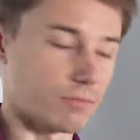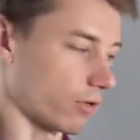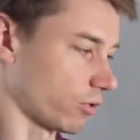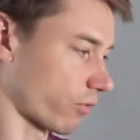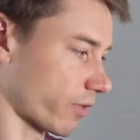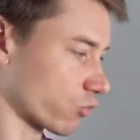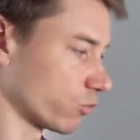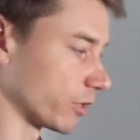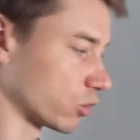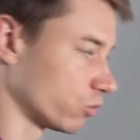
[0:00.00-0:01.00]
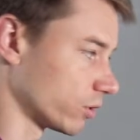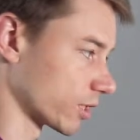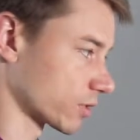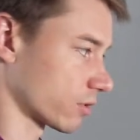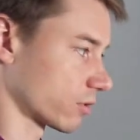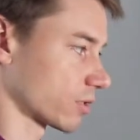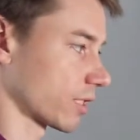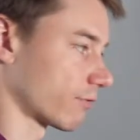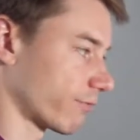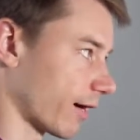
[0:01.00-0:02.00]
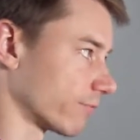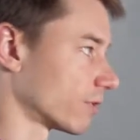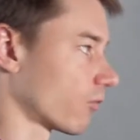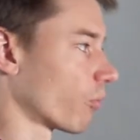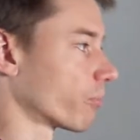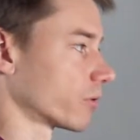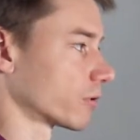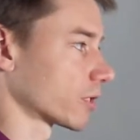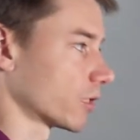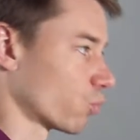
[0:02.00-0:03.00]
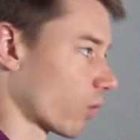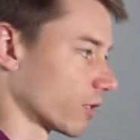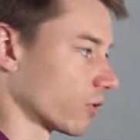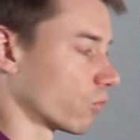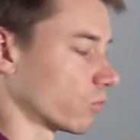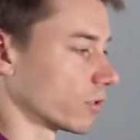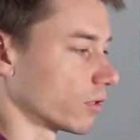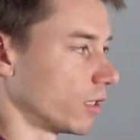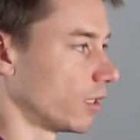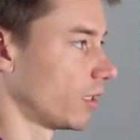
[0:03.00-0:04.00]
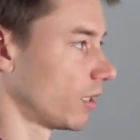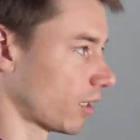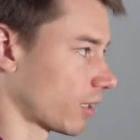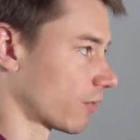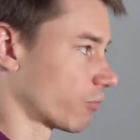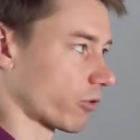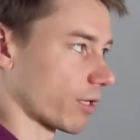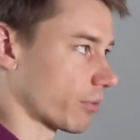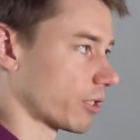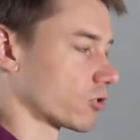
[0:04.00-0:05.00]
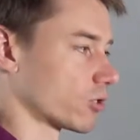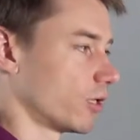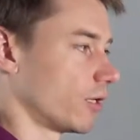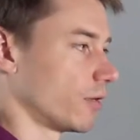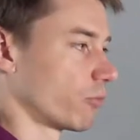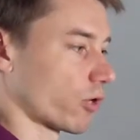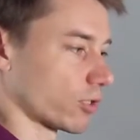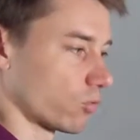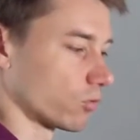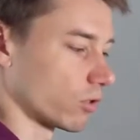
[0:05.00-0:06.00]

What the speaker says: There could be 2 testers and 5 developers and 1 owner, product manager, product owner,